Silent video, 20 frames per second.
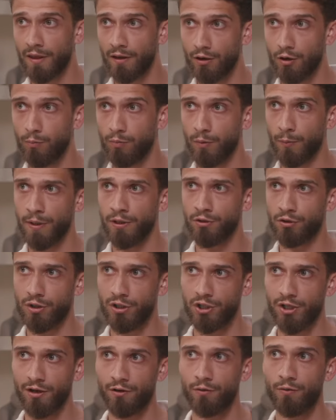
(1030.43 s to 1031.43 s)
complementary
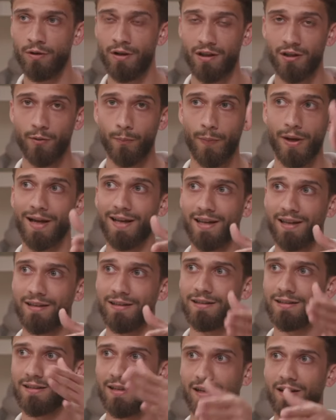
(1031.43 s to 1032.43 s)
channel, the back
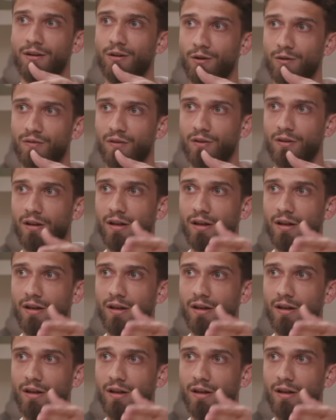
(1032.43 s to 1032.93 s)
end is ticking over.